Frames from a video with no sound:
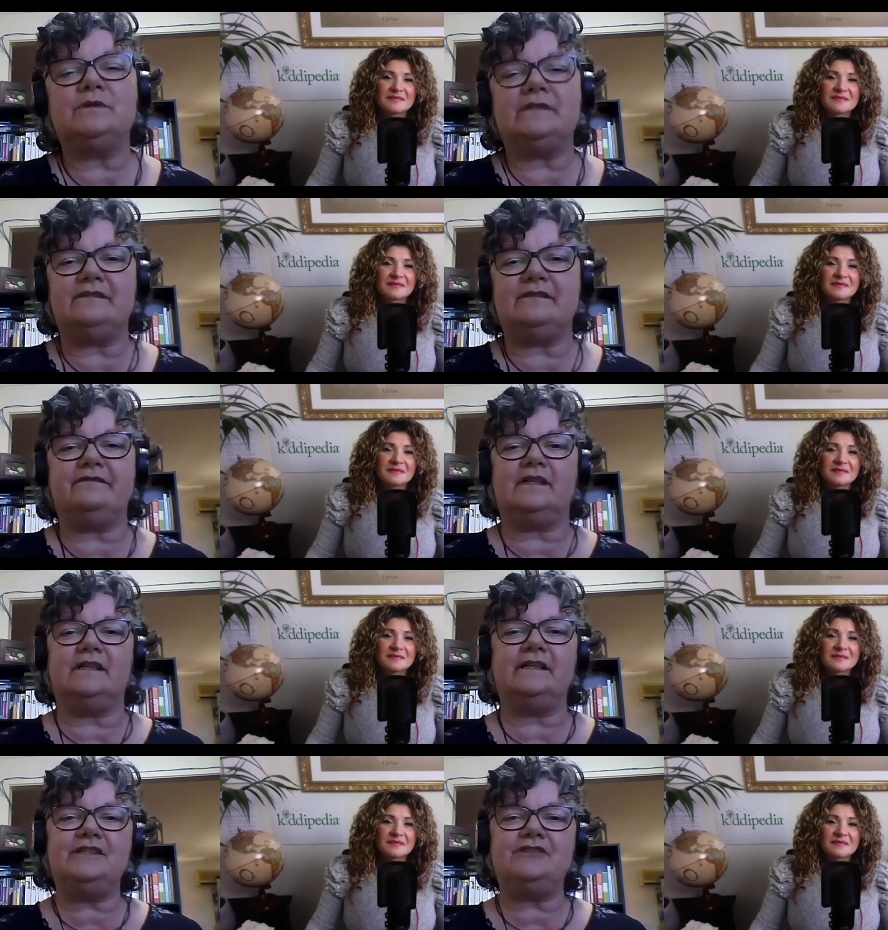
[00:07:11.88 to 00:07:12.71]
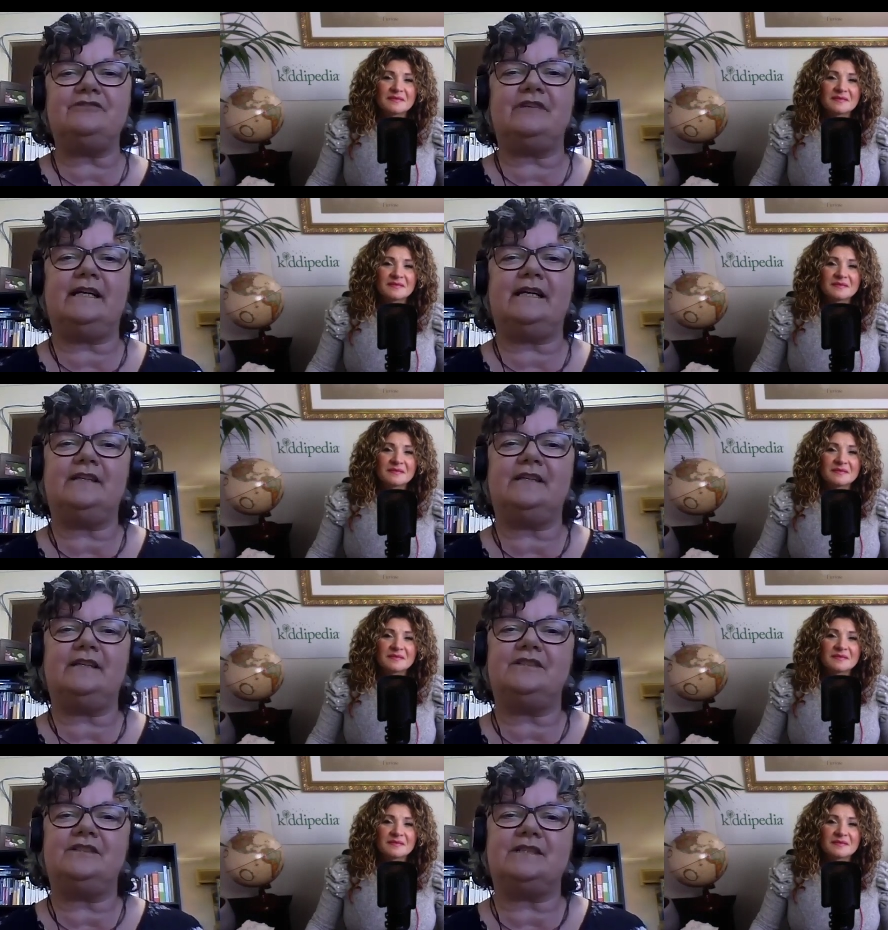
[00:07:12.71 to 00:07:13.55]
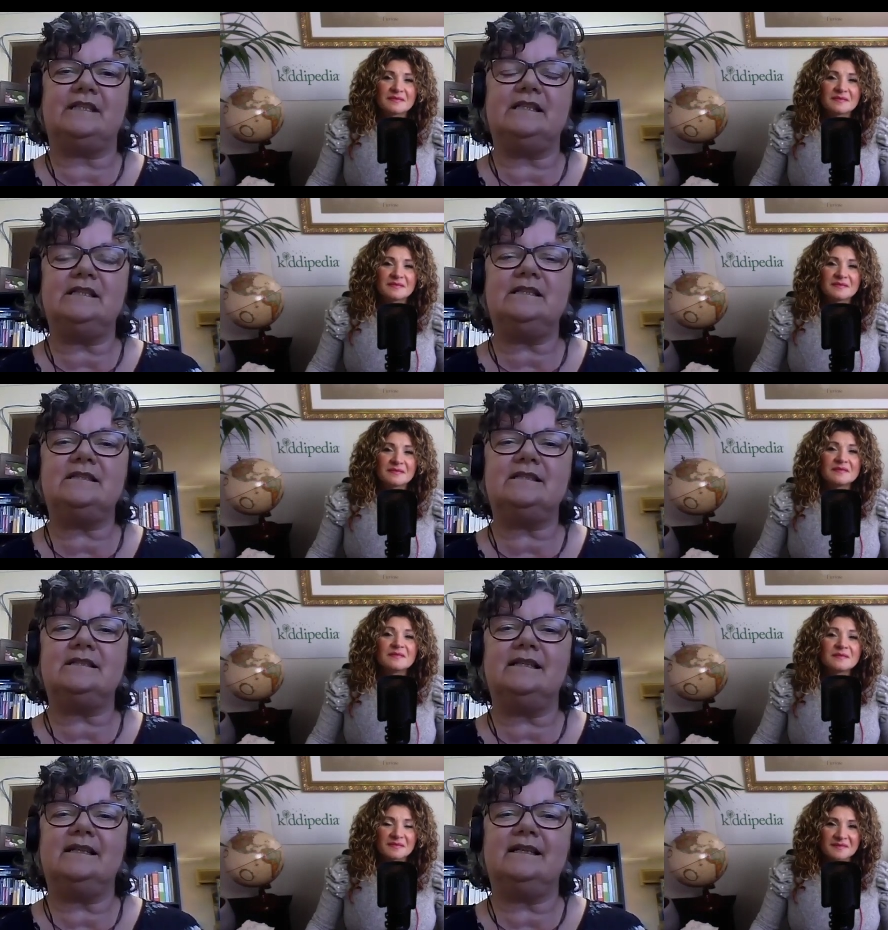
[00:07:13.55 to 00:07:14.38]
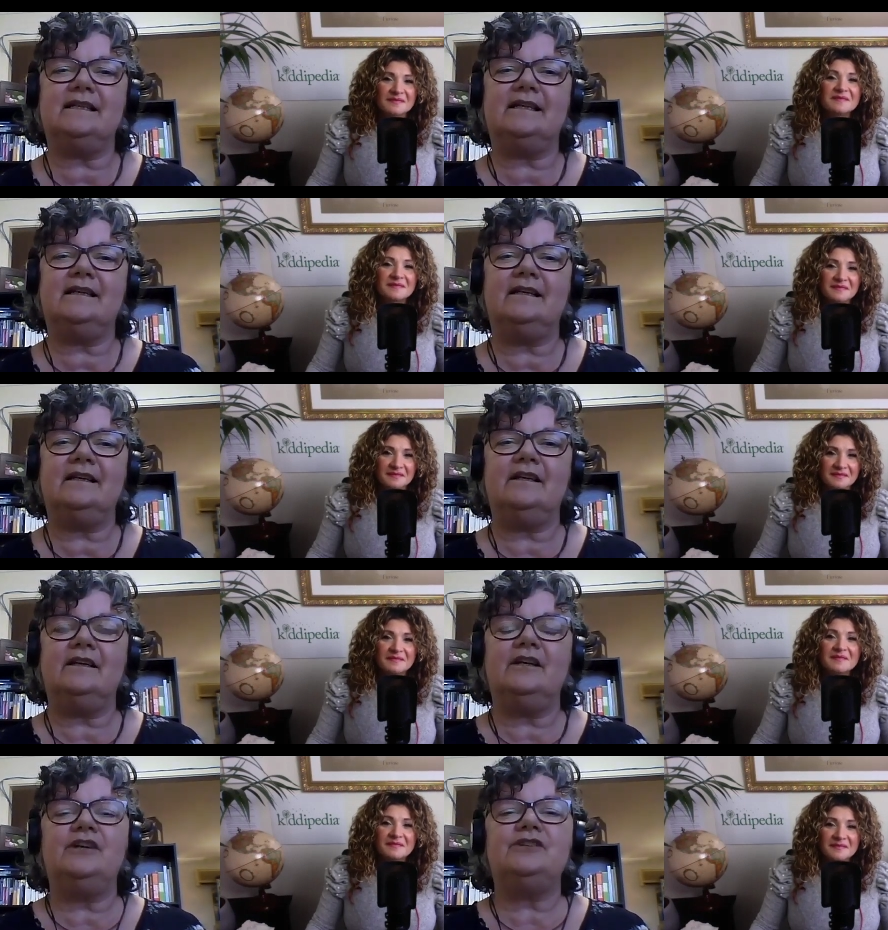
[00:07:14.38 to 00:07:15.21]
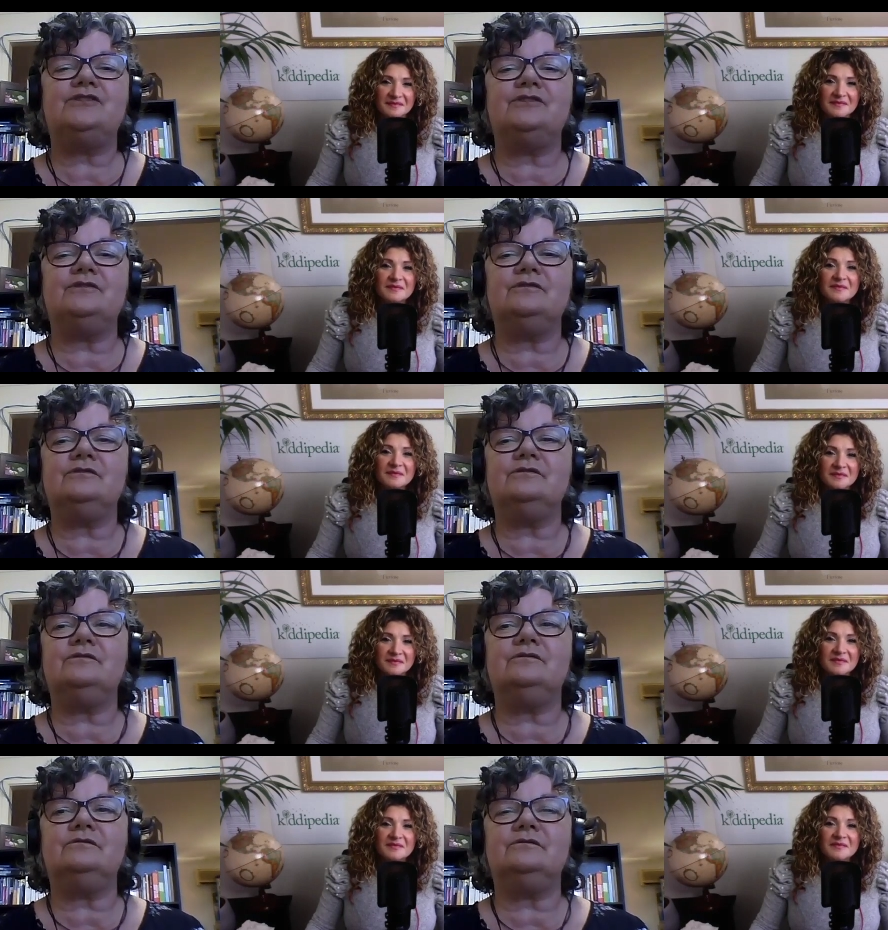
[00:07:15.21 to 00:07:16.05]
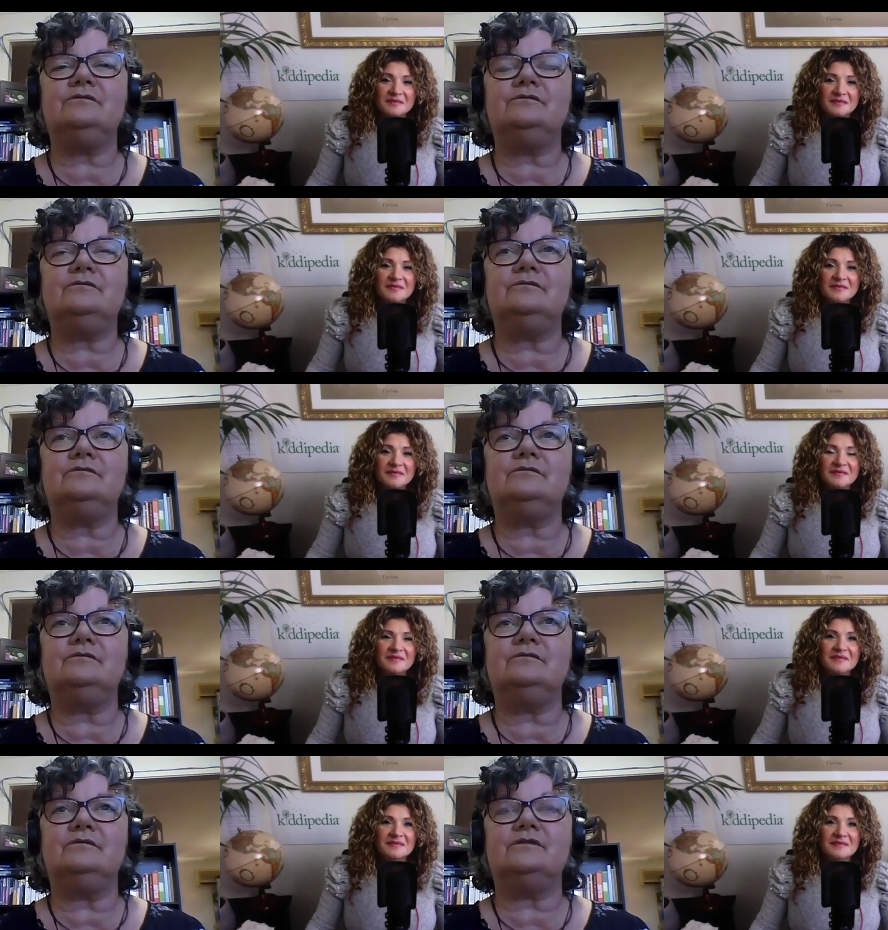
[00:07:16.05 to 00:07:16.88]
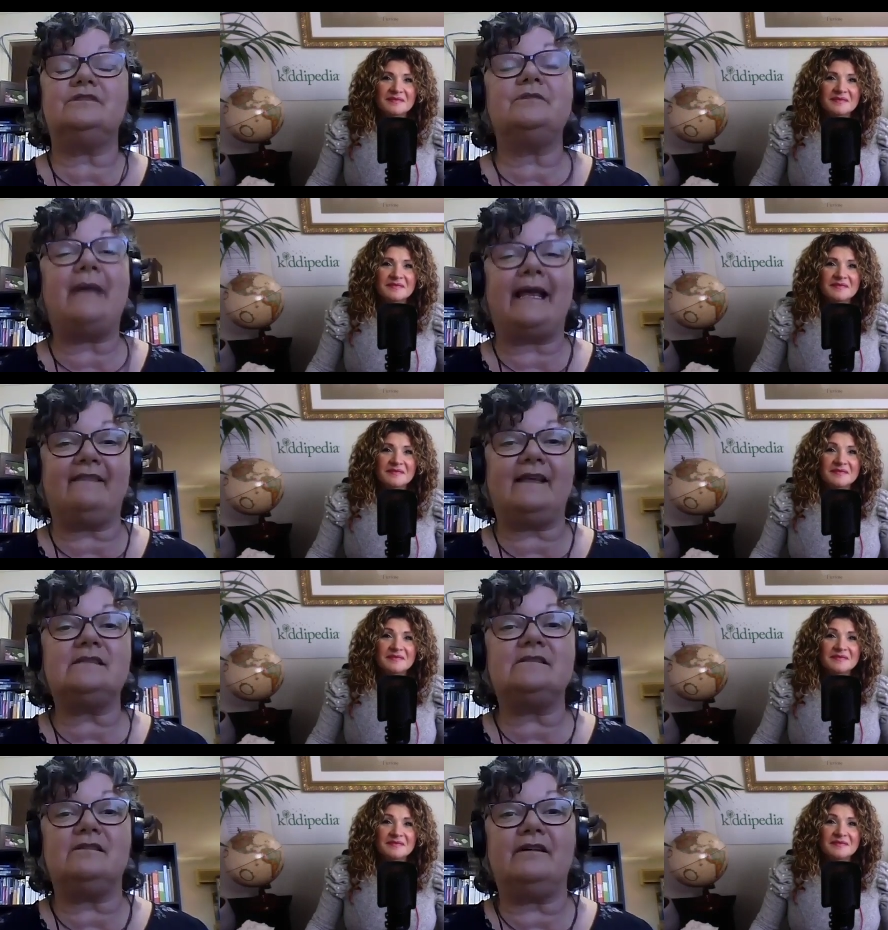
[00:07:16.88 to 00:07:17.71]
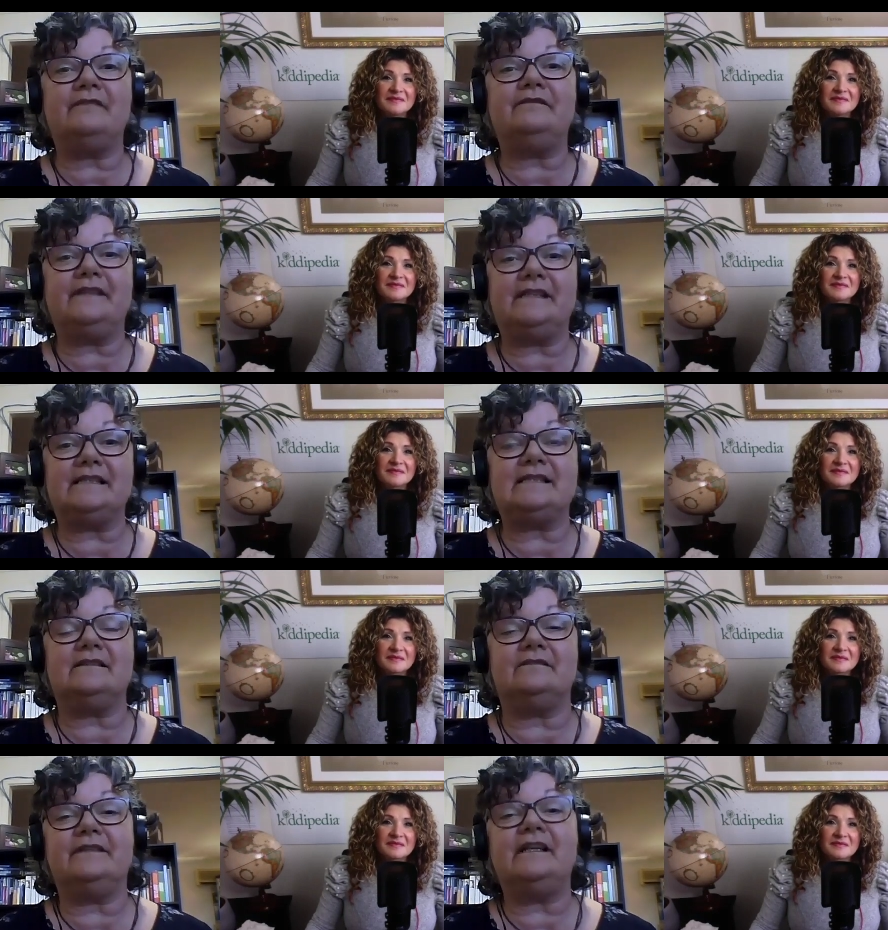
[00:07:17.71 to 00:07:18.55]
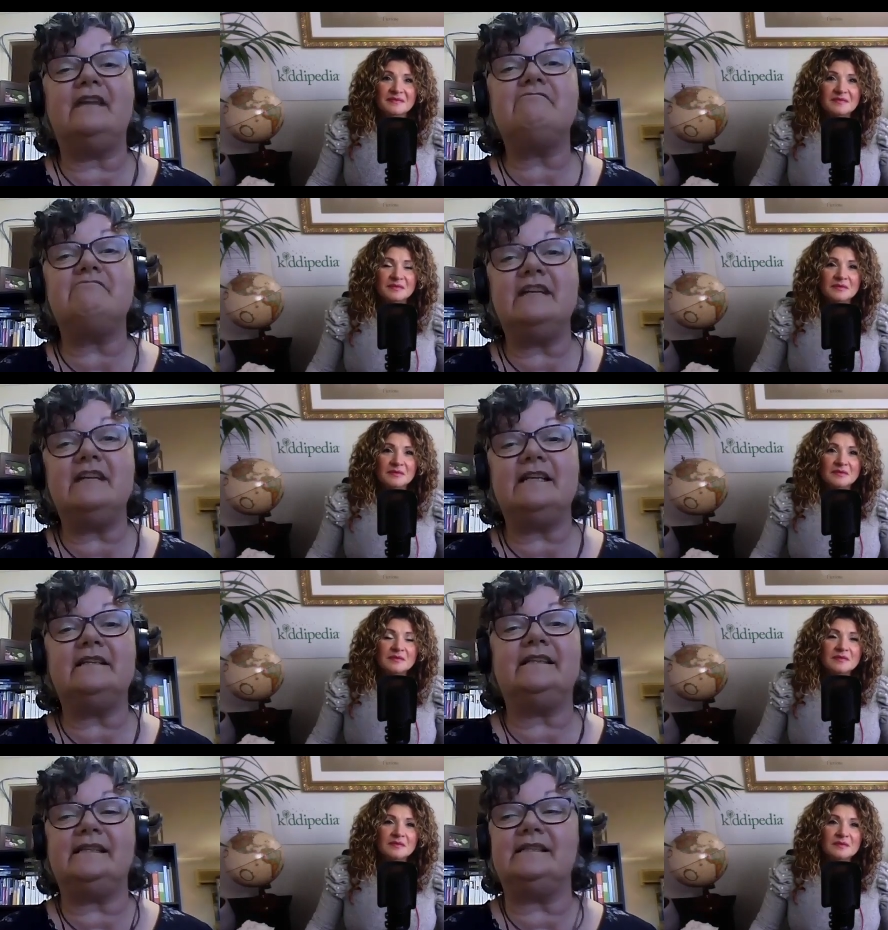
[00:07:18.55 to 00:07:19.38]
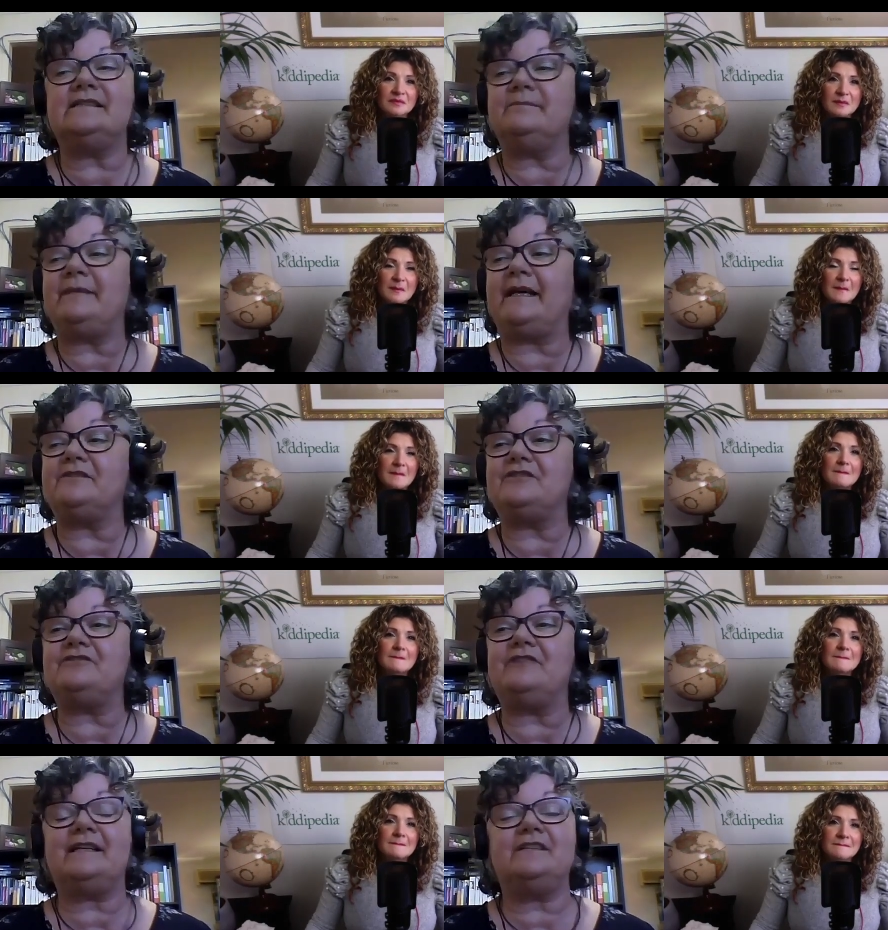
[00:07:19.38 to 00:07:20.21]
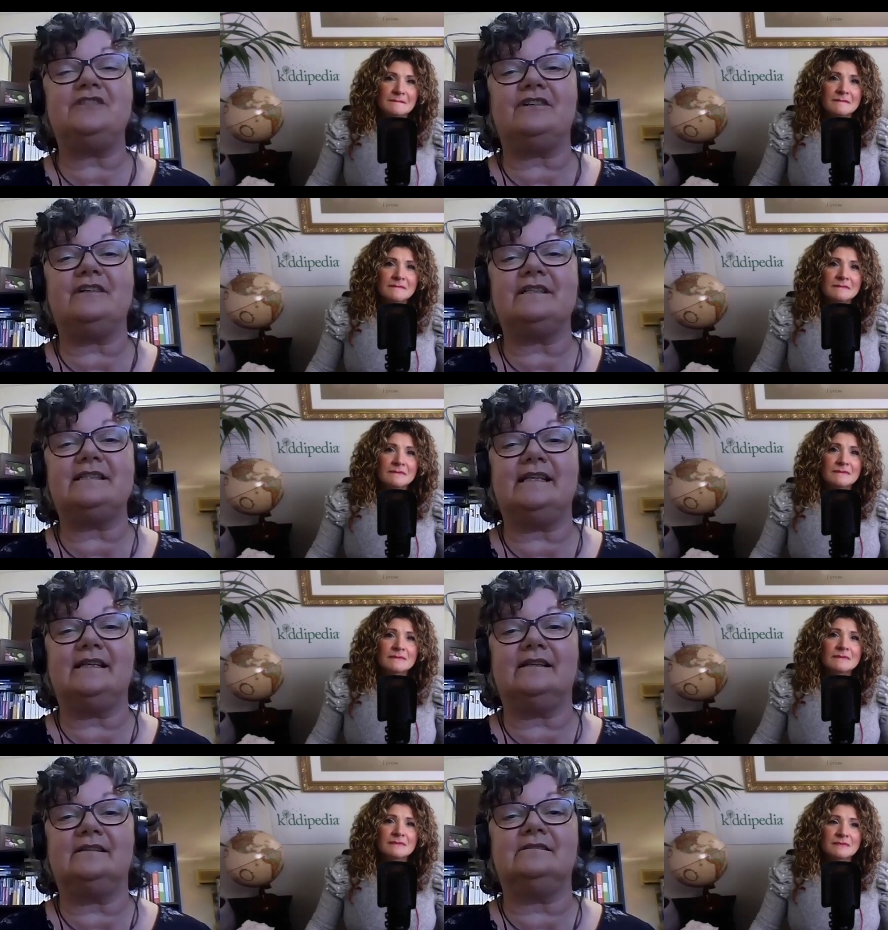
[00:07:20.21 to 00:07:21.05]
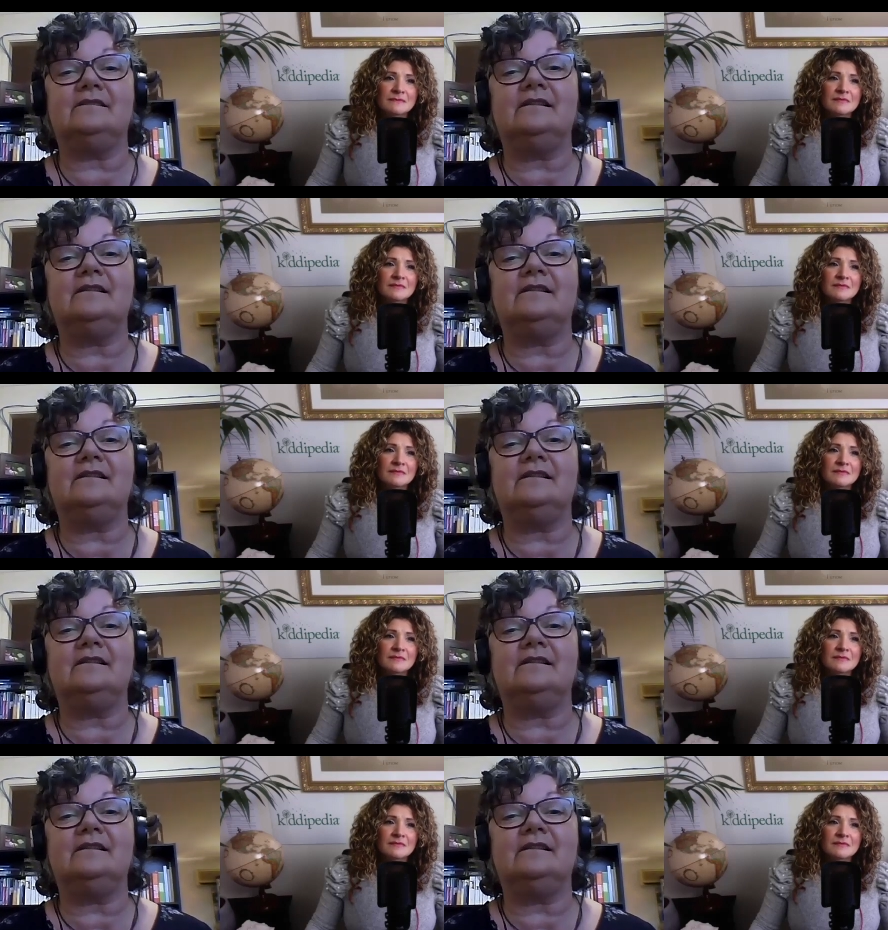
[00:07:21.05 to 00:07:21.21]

Speaker 1: to find strategies to to make that time for yourself. And it really is about strategizing and